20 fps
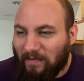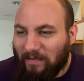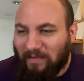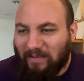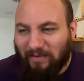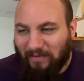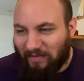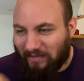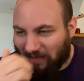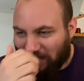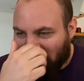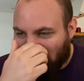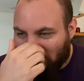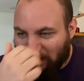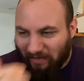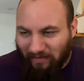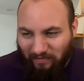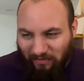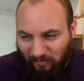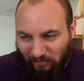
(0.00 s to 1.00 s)
He's got a
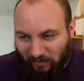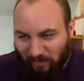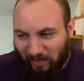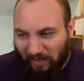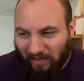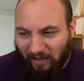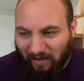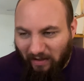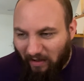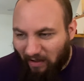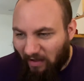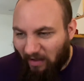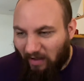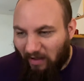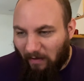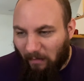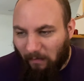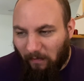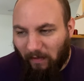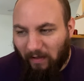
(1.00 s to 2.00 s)
3
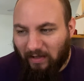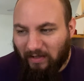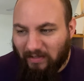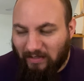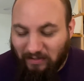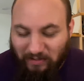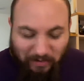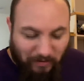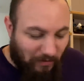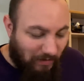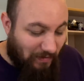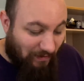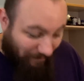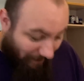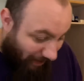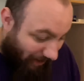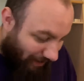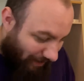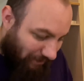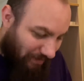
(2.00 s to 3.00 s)
plus 2, it's
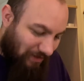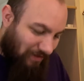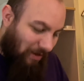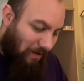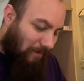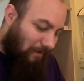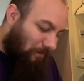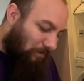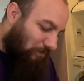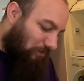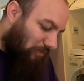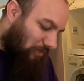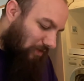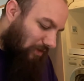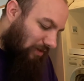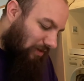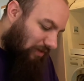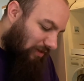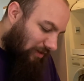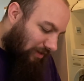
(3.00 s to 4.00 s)
5. So
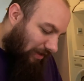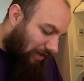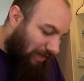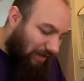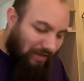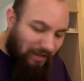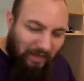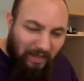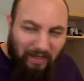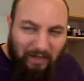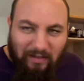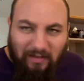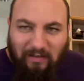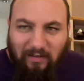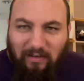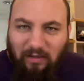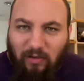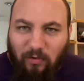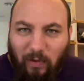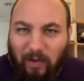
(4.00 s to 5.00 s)
he
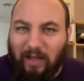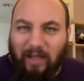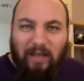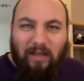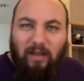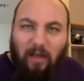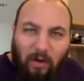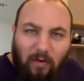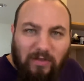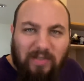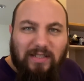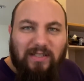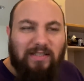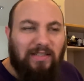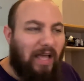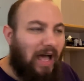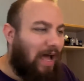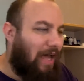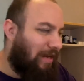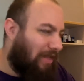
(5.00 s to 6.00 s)
goes
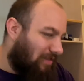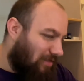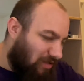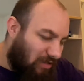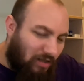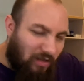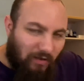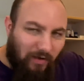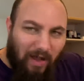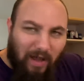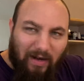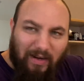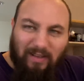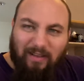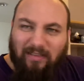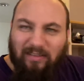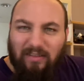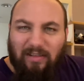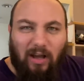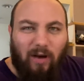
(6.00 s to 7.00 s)
inside, he's looking around
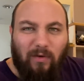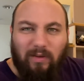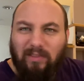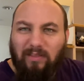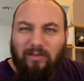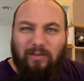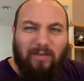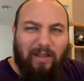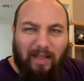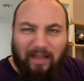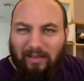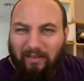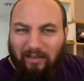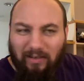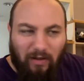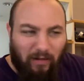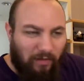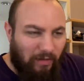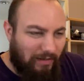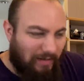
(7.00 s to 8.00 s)
and going through like,
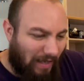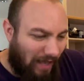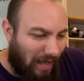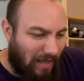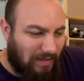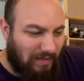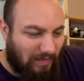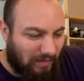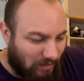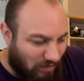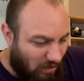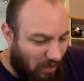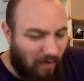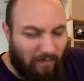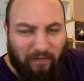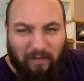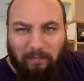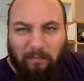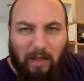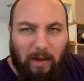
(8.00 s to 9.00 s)
the desk and
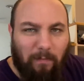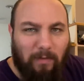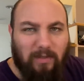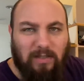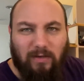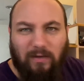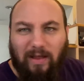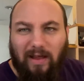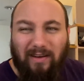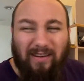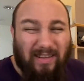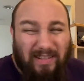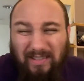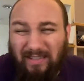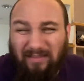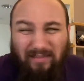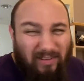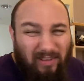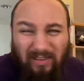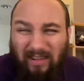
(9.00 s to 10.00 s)
shuffling papers around.
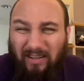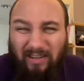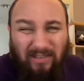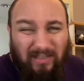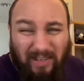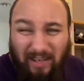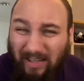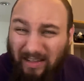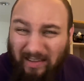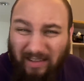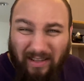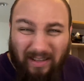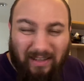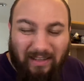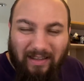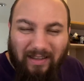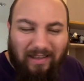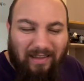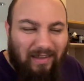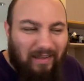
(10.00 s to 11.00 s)
Doesn't look like there's anything.
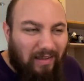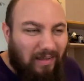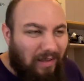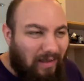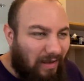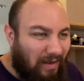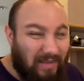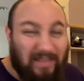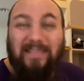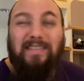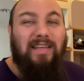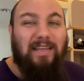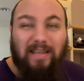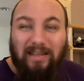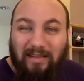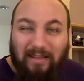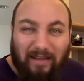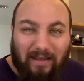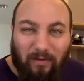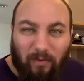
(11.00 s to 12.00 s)
He doesn't see
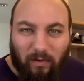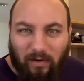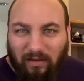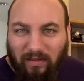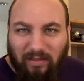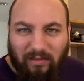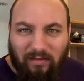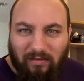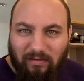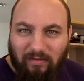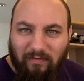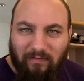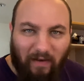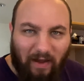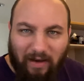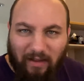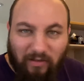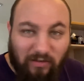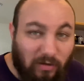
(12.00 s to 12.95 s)
anything worth finding.